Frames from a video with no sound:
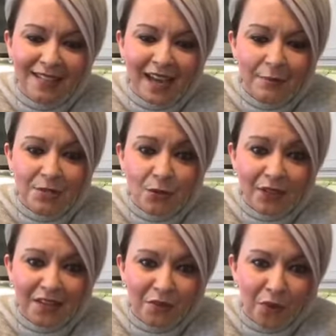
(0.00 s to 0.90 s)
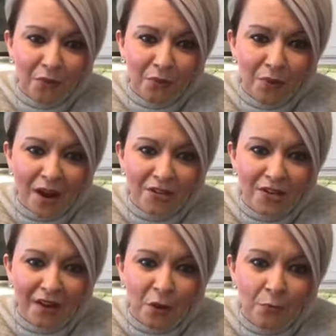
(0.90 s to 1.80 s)
I'm so glad you all were
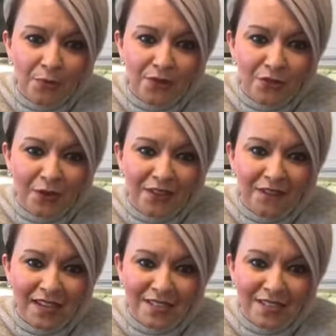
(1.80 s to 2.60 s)
watching. I hope you enjoyed the